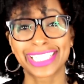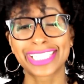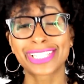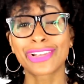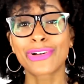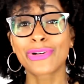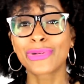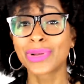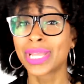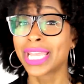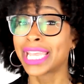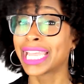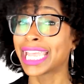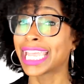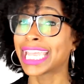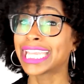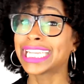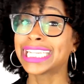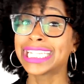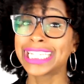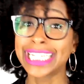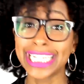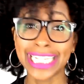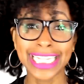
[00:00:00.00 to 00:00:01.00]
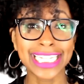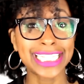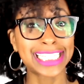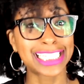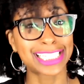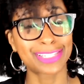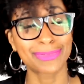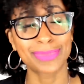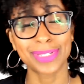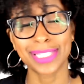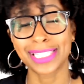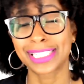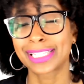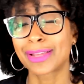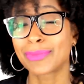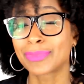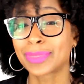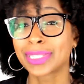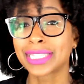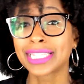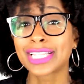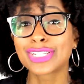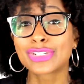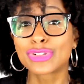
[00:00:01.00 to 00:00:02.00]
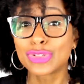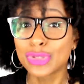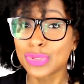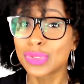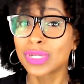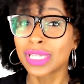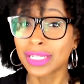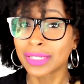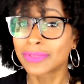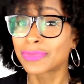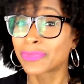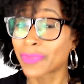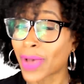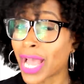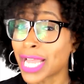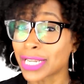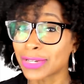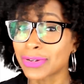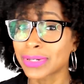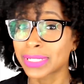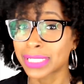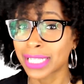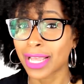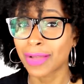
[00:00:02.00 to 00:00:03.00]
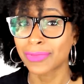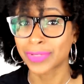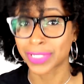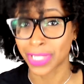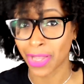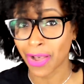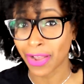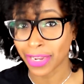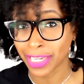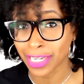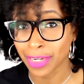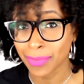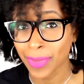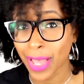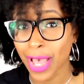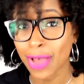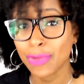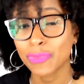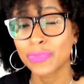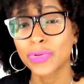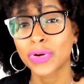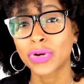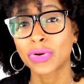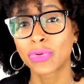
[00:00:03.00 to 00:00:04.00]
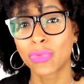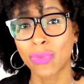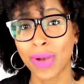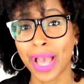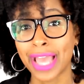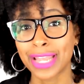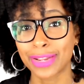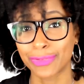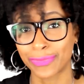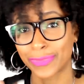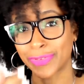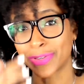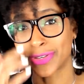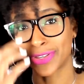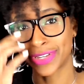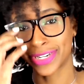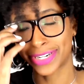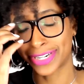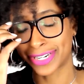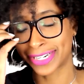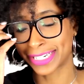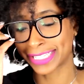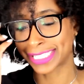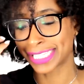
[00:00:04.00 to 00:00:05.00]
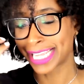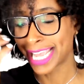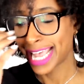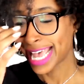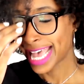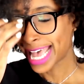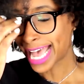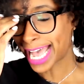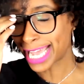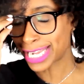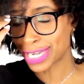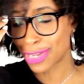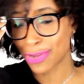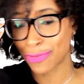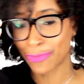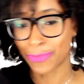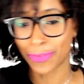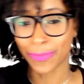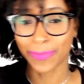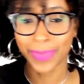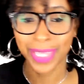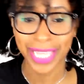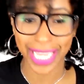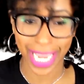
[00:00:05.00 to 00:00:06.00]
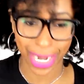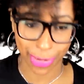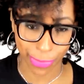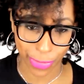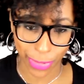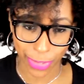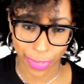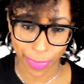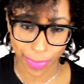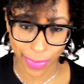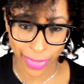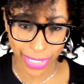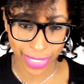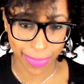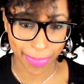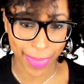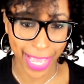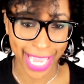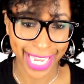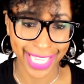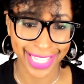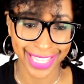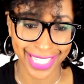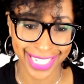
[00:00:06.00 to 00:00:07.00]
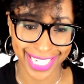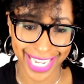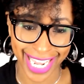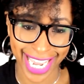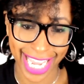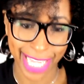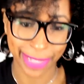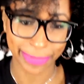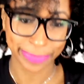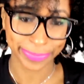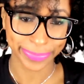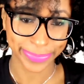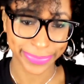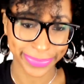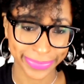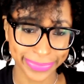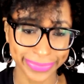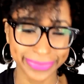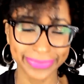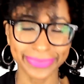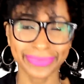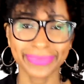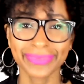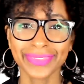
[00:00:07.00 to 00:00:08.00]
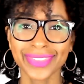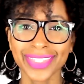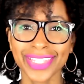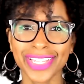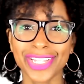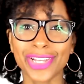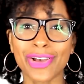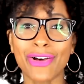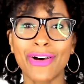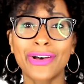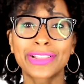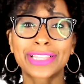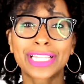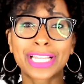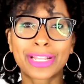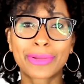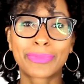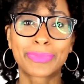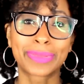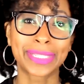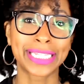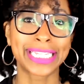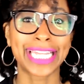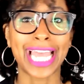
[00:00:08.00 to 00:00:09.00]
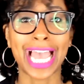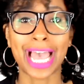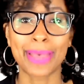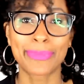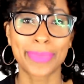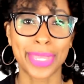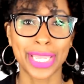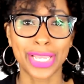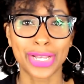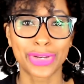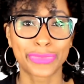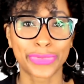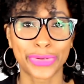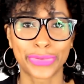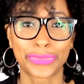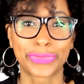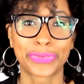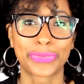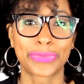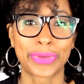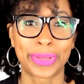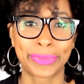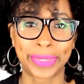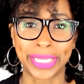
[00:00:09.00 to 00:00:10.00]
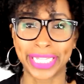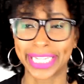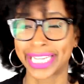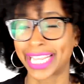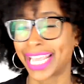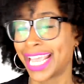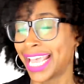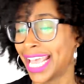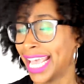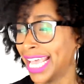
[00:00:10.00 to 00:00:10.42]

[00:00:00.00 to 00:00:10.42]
So it needs to be something that you can find yourself talking about for quite a few years. I know for me, I wrote a book back in the day called The Complete Ad Makeover for Women.